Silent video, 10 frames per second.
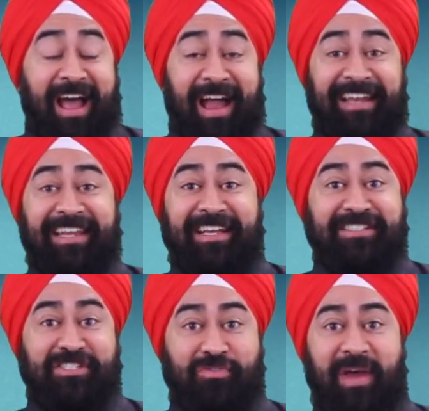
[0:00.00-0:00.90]

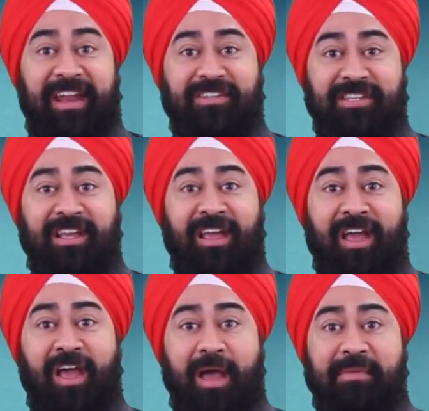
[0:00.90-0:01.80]
ideas and strategy?
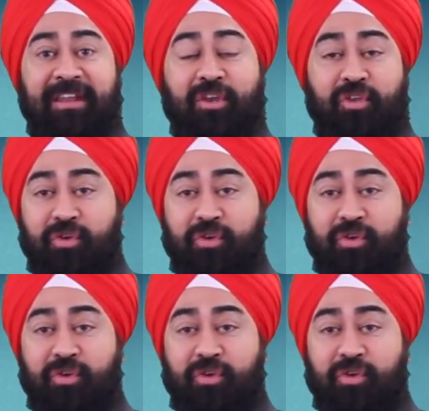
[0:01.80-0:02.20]
I mean,